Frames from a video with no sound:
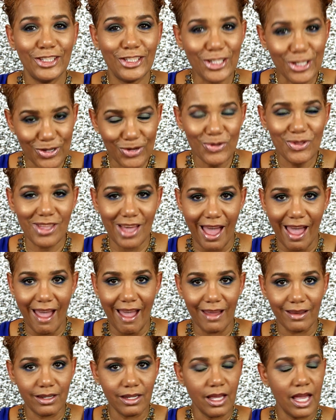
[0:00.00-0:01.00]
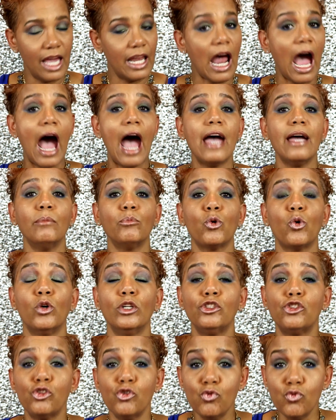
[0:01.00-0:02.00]
to that, and I am
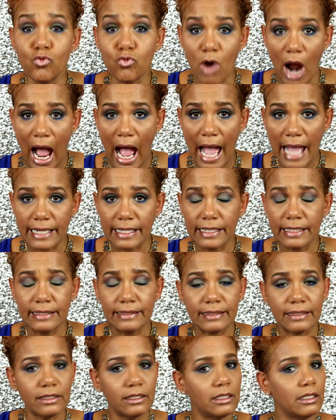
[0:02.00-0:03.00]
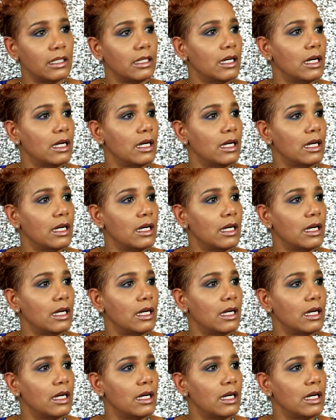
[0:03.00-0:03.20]
going to ride it